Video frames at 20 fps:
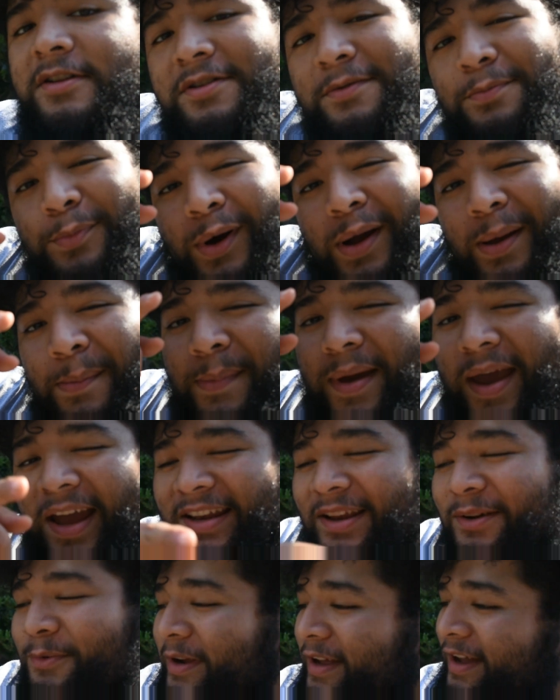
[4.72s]
It's your boy
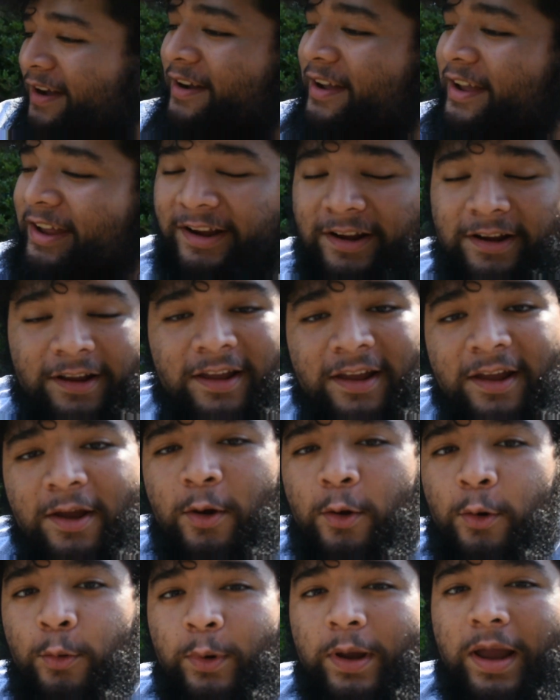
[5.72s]
Manny. We out here.
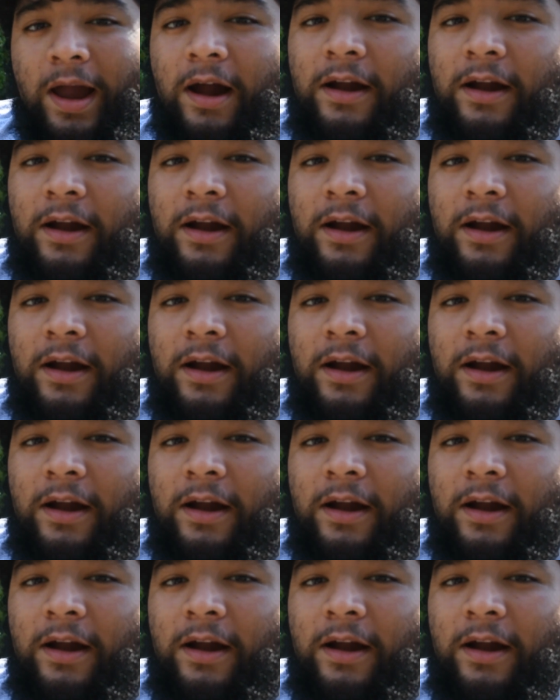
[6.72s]
We